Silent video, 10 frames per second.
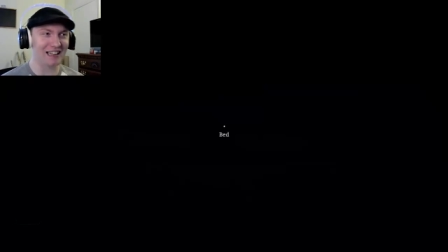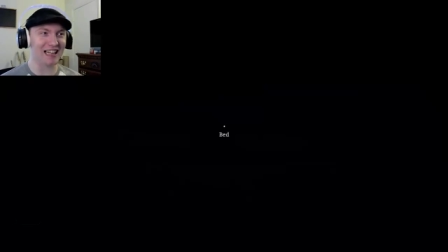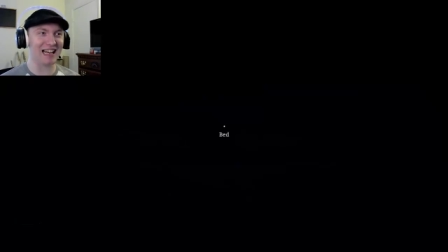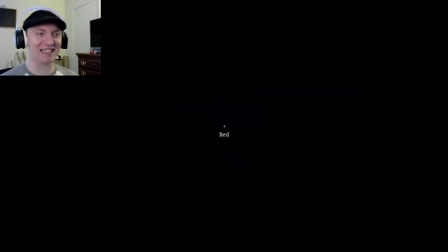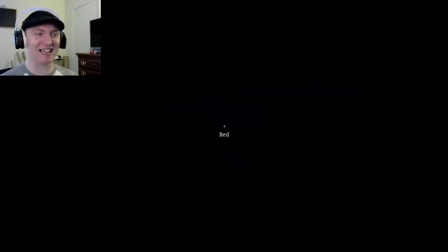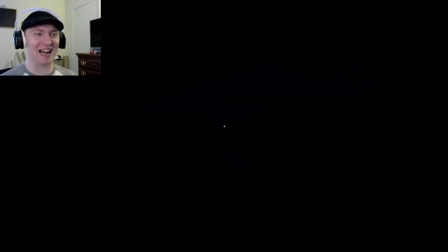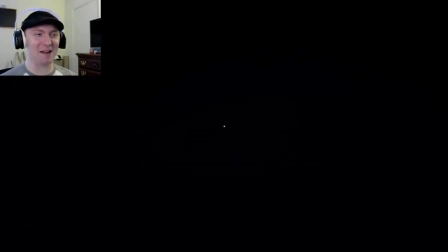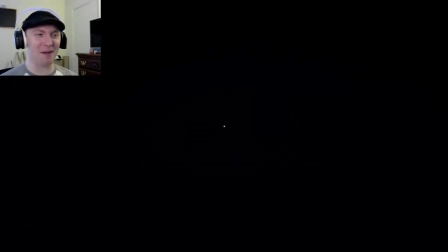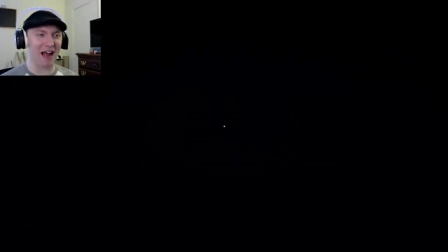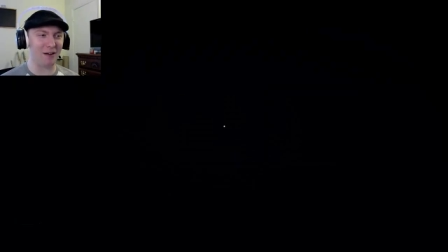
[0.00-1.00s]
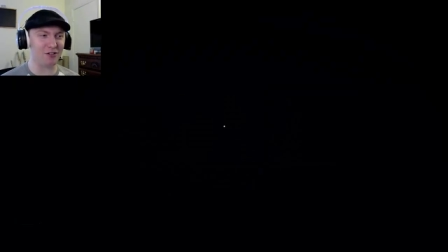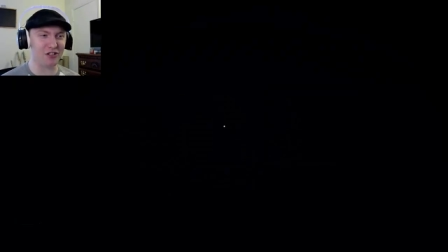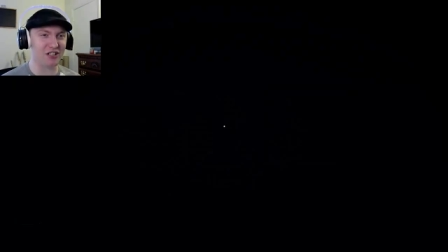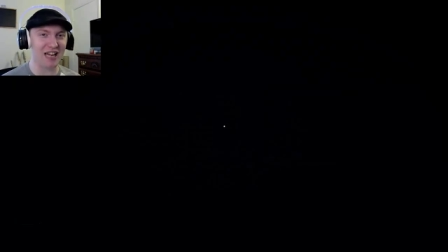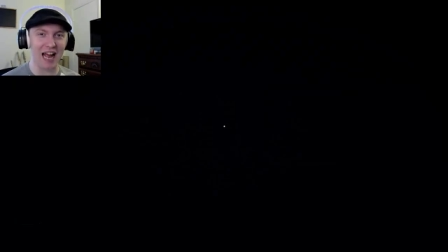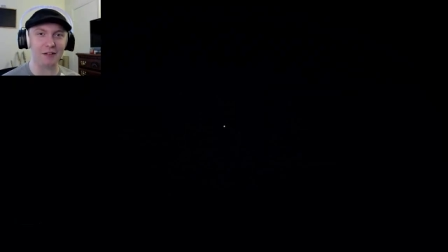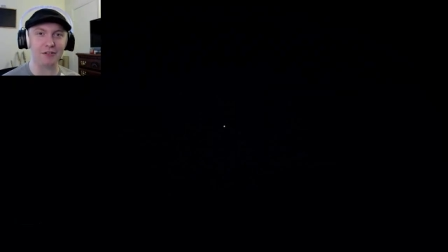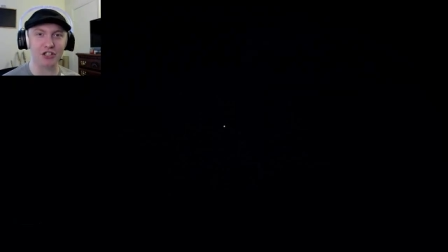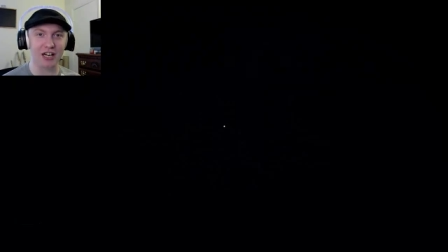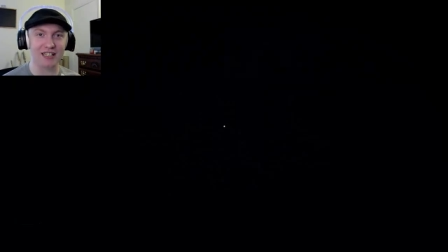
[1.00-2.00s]
Last time I was just
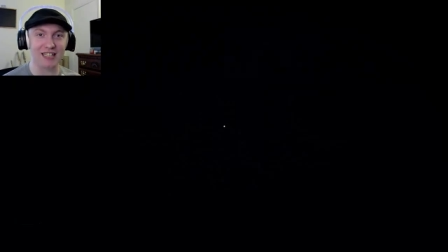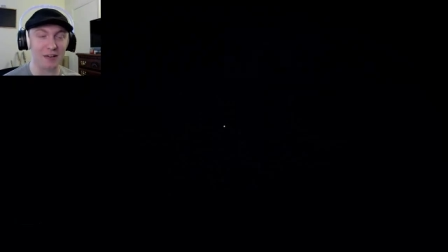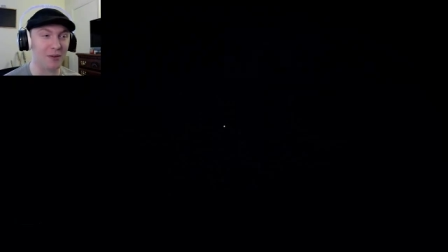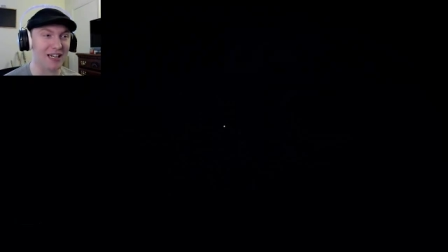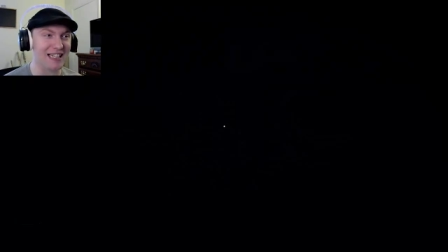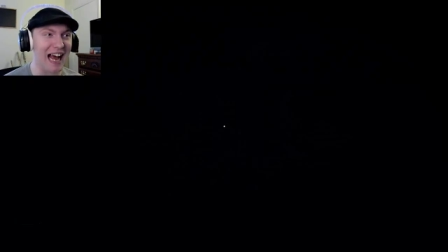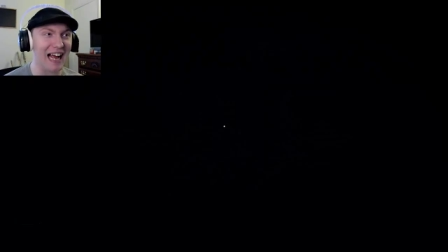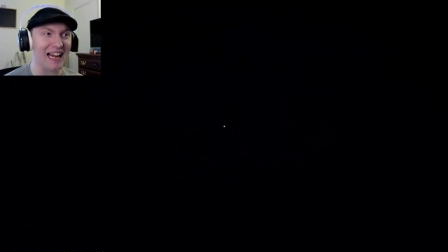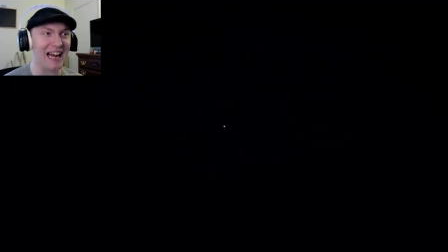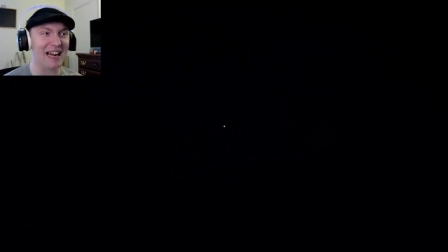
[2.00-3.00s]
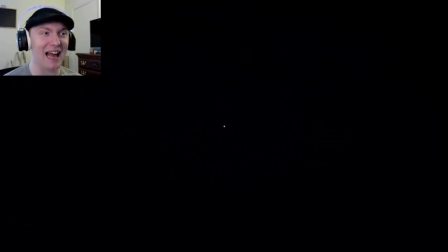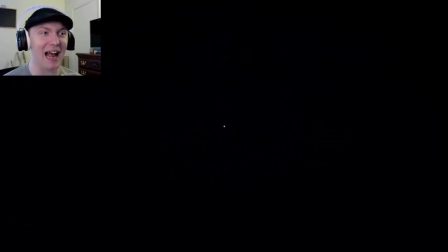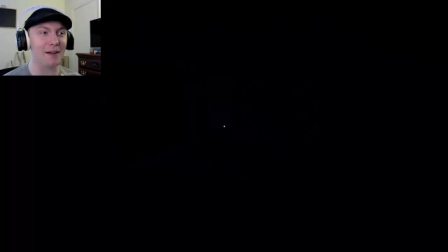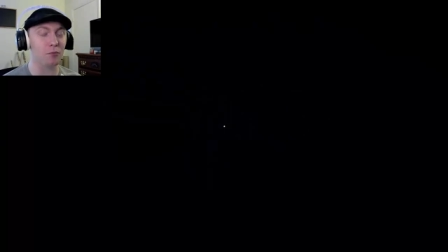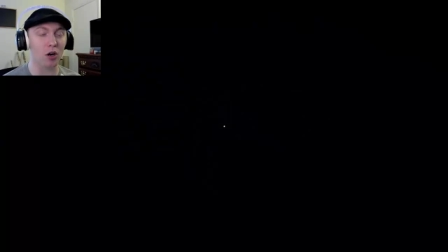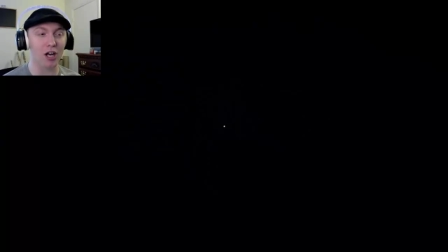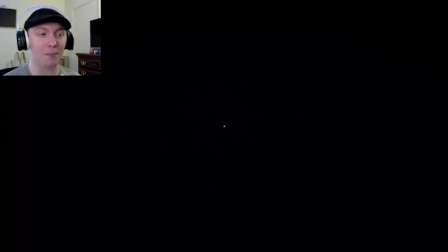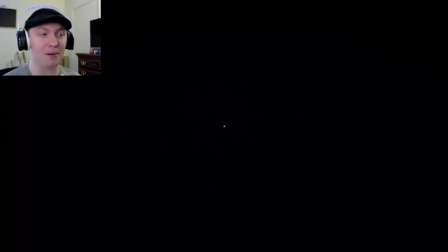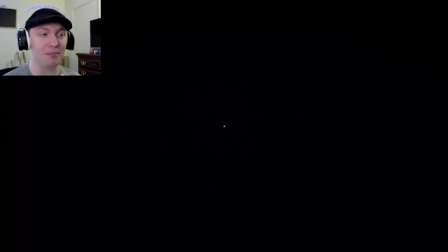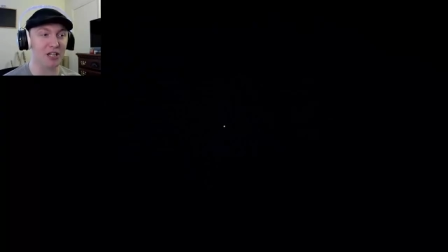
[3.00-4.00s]
gathering shit because I didn't want to die, and I woke
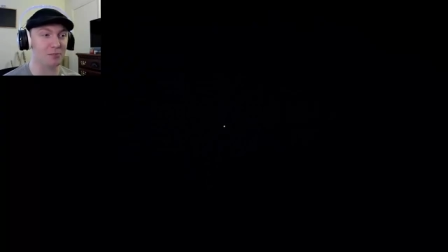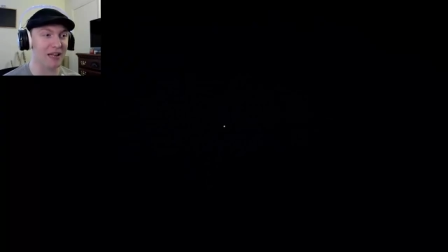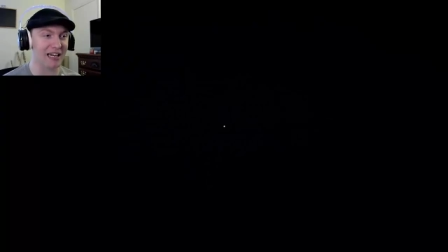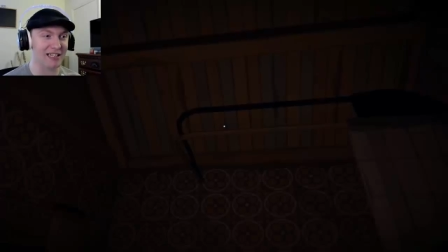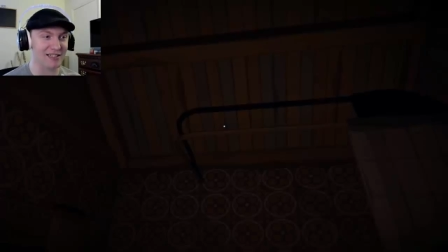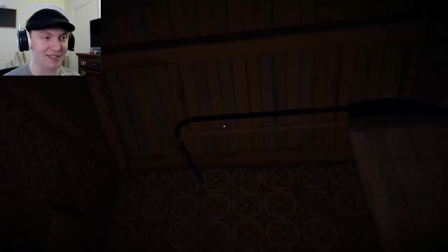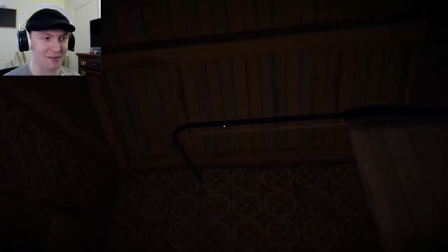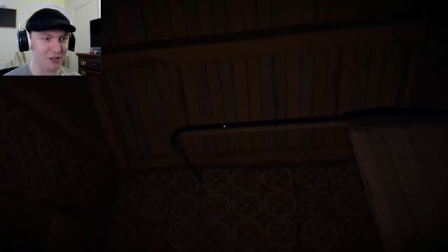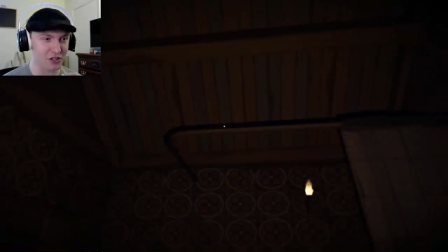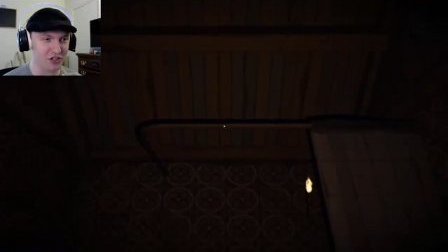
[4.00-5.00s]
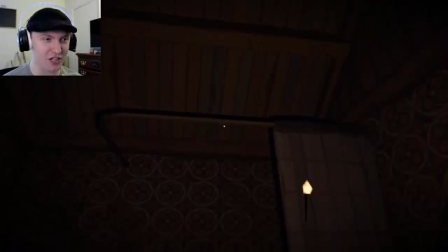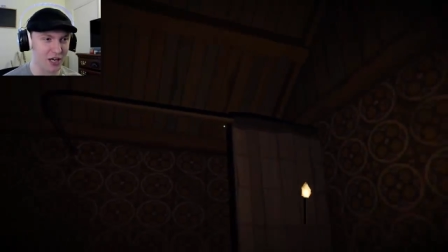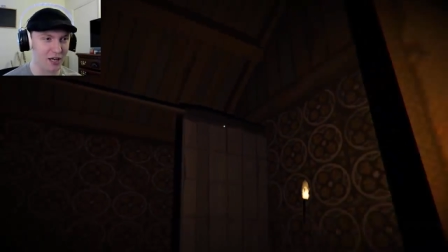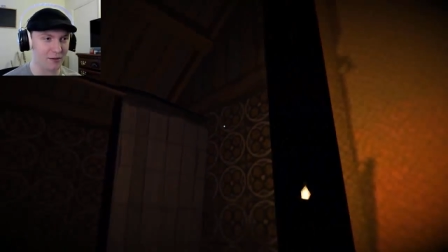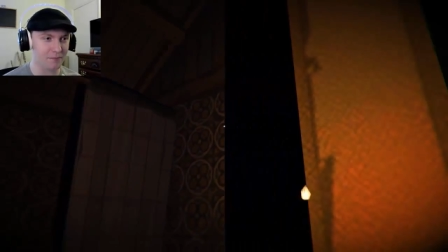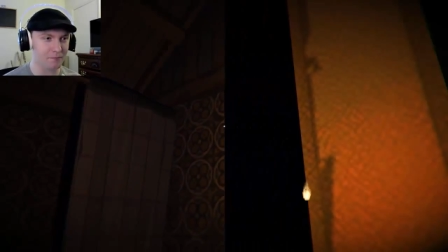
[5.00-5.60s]
up in pitch blackness. Let me just. uh...